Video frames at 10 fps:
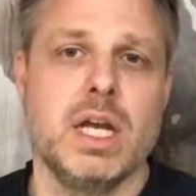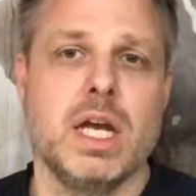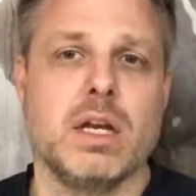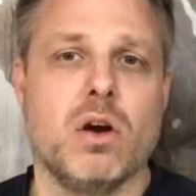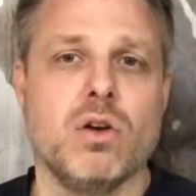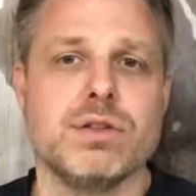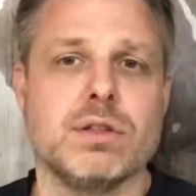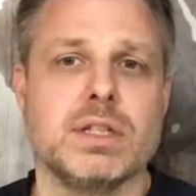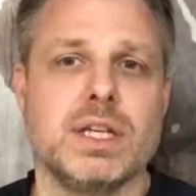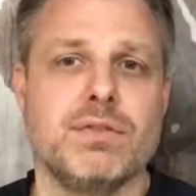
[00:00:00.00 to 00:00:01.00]
and
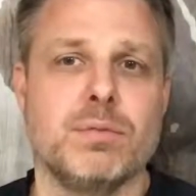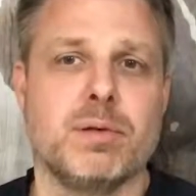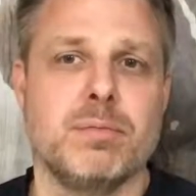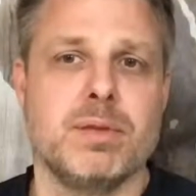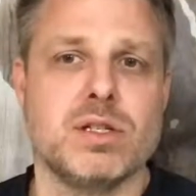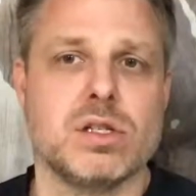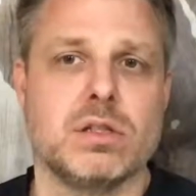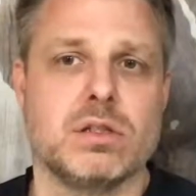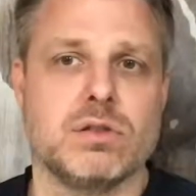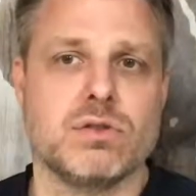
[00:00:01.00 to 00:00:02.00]
also give you
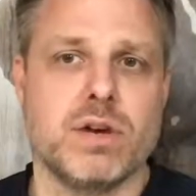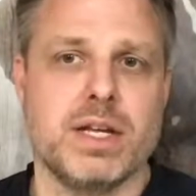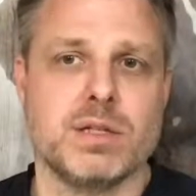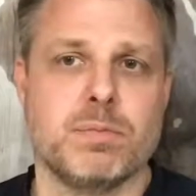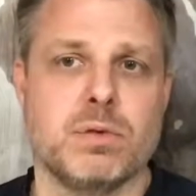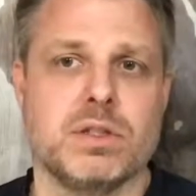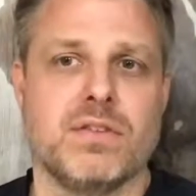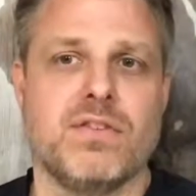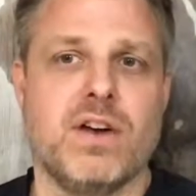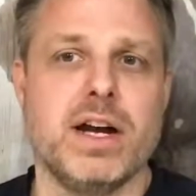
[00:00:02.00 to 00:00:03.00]
permission to transport the
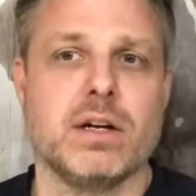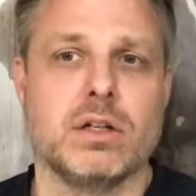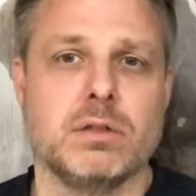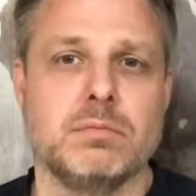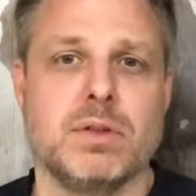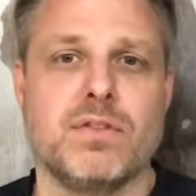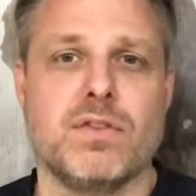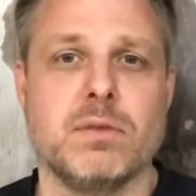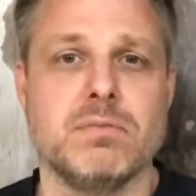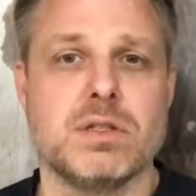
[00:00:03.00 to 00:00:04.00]
firearm
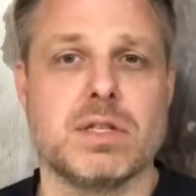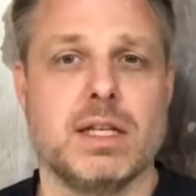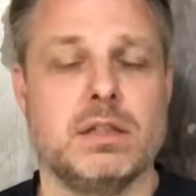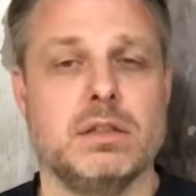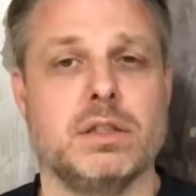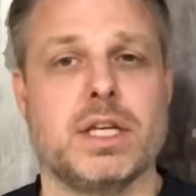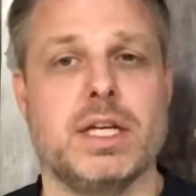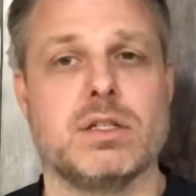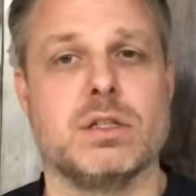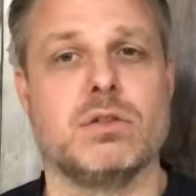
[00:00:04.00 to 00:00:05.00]
from the seller
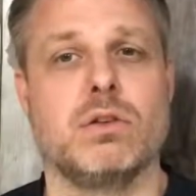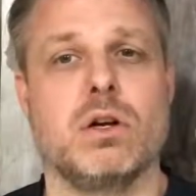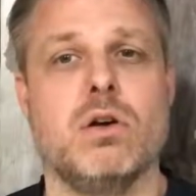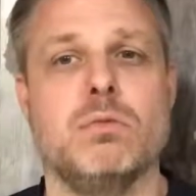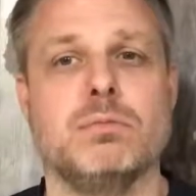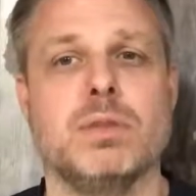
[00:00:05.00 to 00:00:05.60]
location to your home.